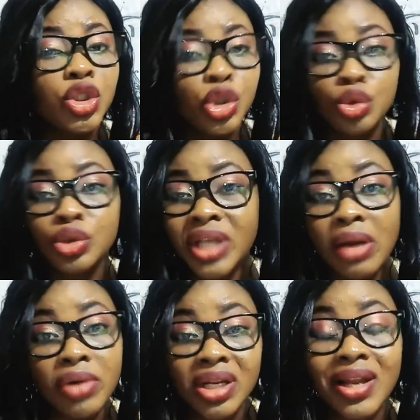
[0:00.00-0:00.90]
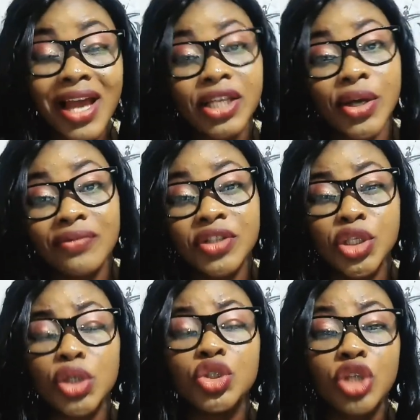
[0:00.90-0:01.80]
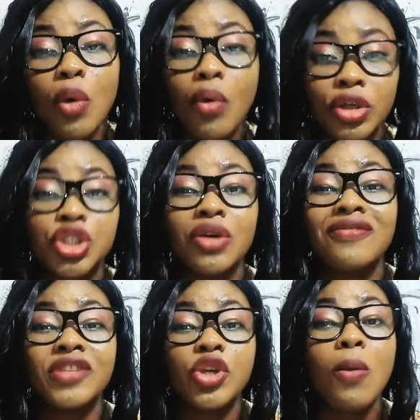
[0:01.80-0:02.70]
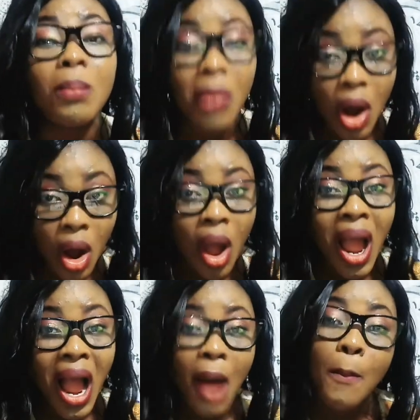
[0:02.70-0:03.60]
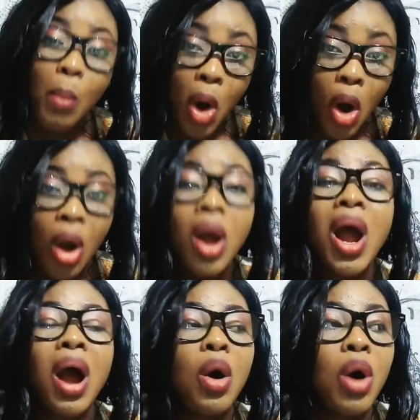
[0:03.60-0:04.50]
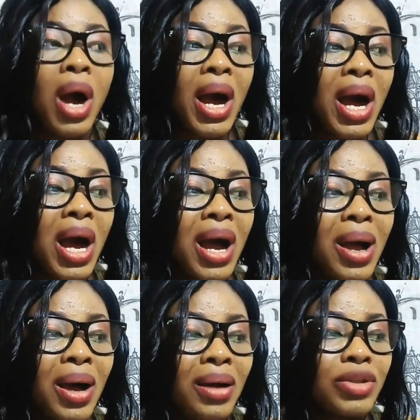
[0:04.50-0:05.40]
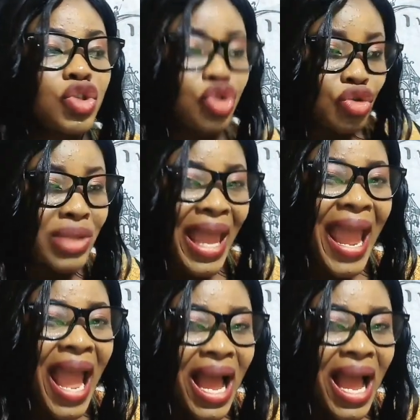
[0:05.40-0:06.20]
Do they really like your video? Do they watch your video more and more to the